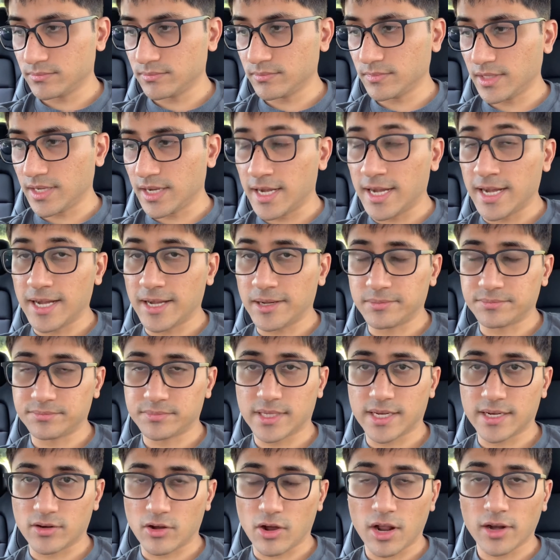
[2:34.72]

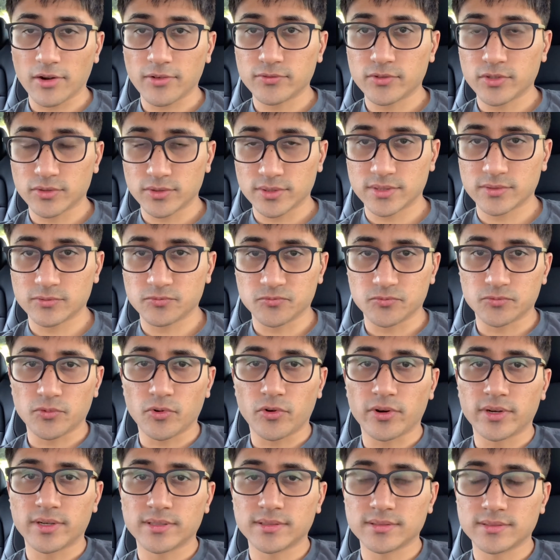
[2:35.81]
And all of those
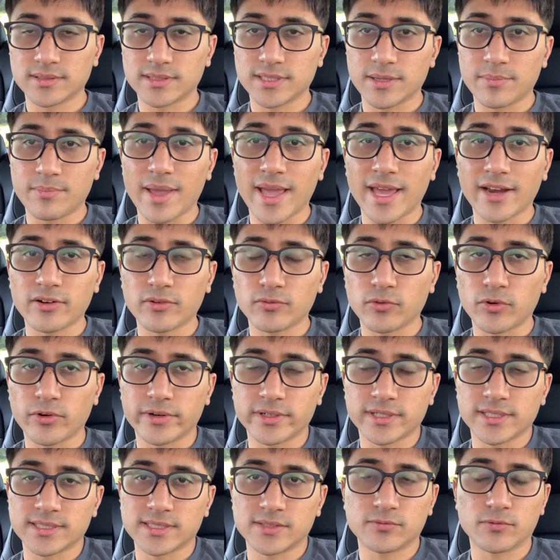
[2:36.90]
the battery
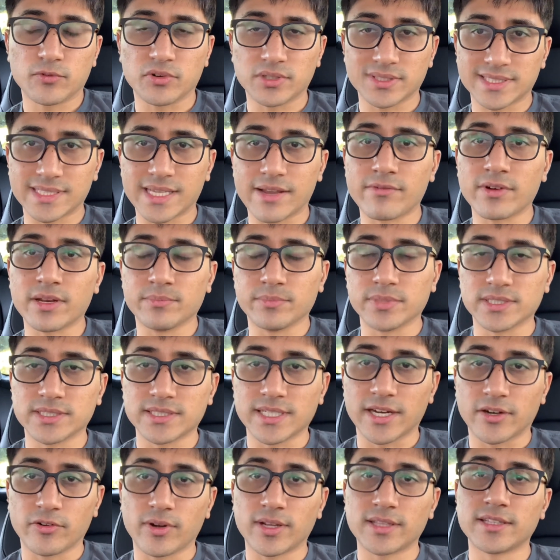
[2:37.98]
warranty is for
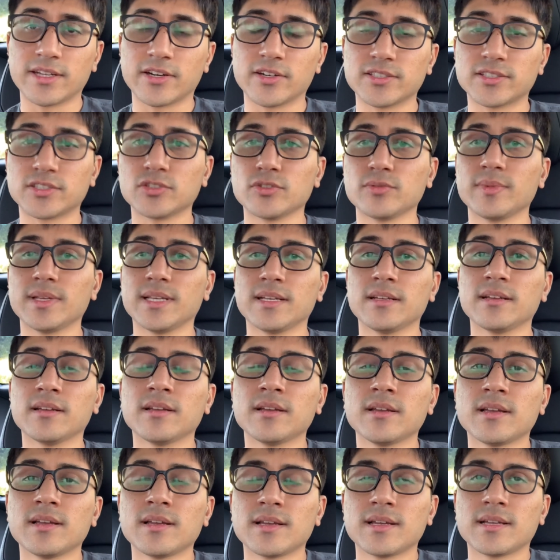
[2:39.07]
70%, right? They're assuming
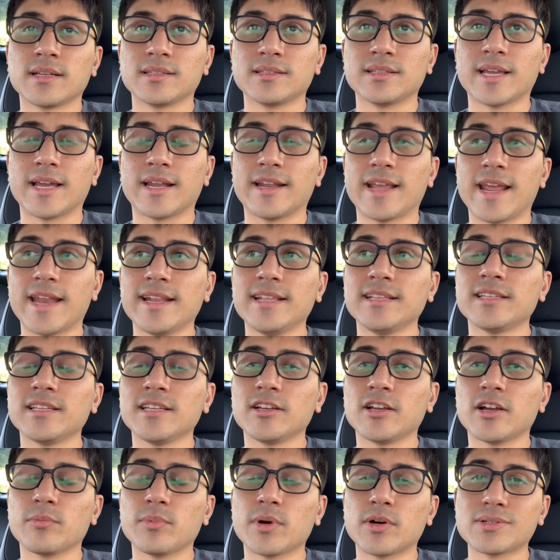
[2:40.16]
that anything
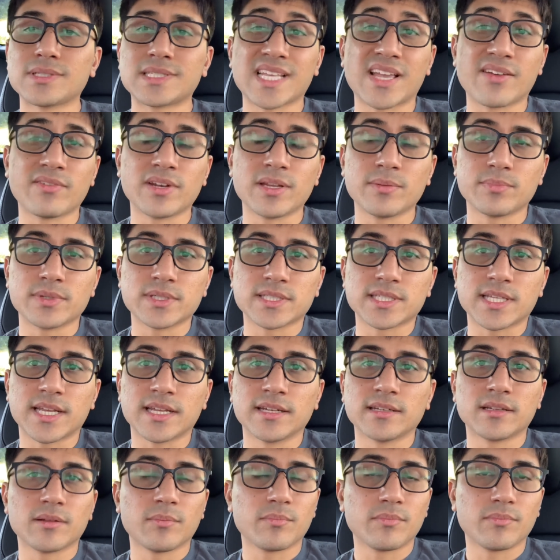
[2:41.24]
above
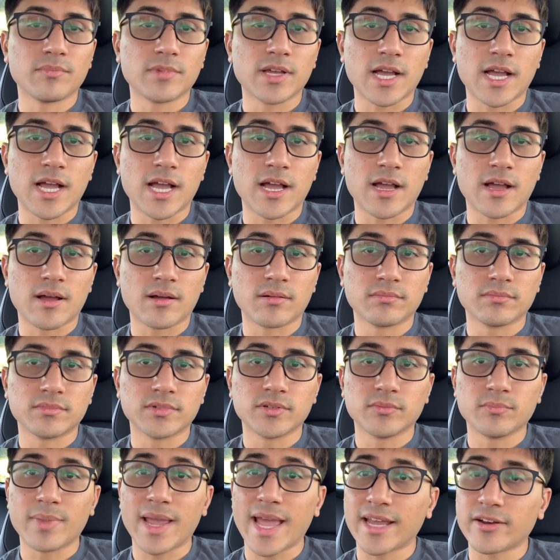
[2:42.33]
70%
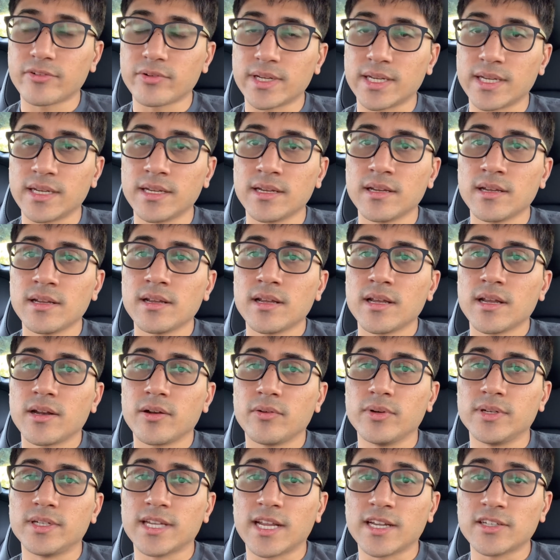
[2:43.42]
battery
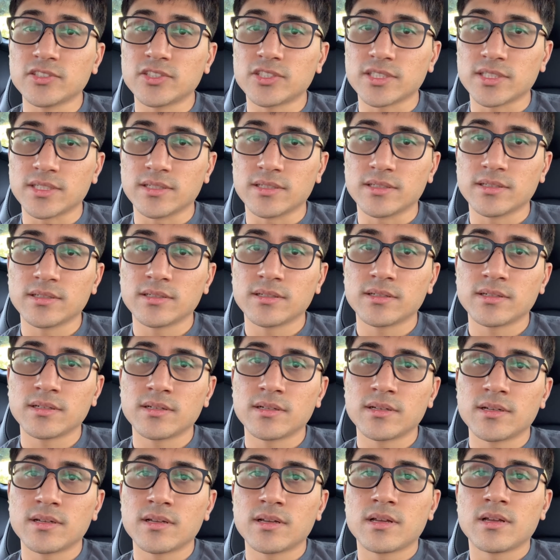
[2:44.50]
retention
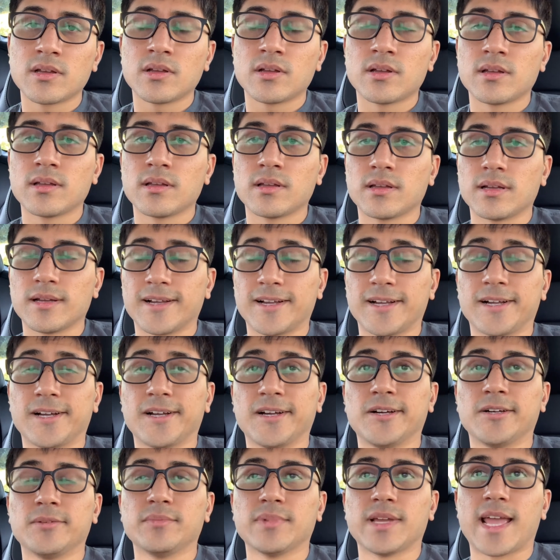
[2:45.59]

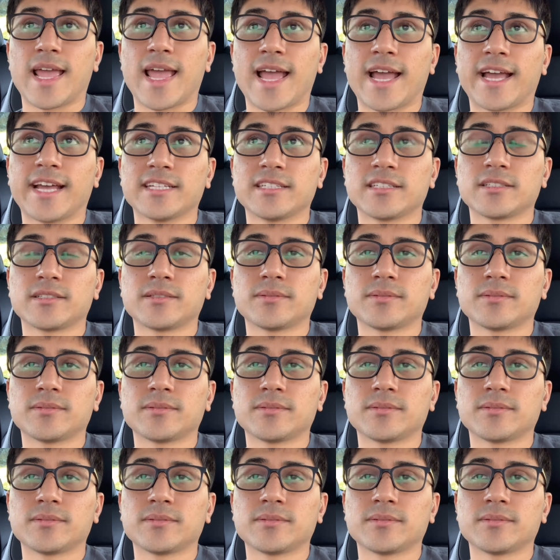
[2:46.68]
at